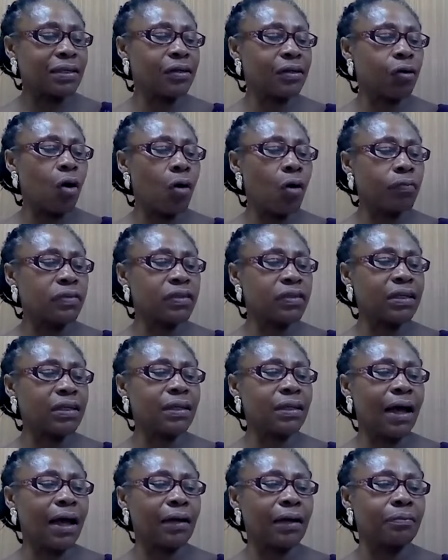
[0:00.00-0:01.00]
He comes
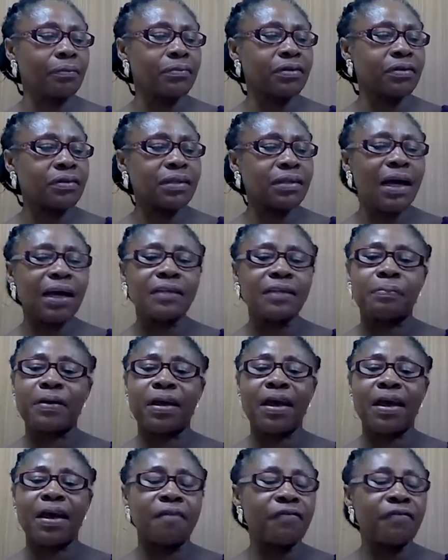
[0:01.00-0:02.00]
in and starts
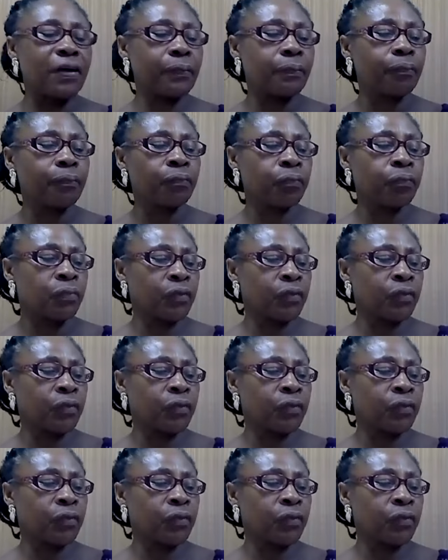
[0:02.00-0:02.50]
behaving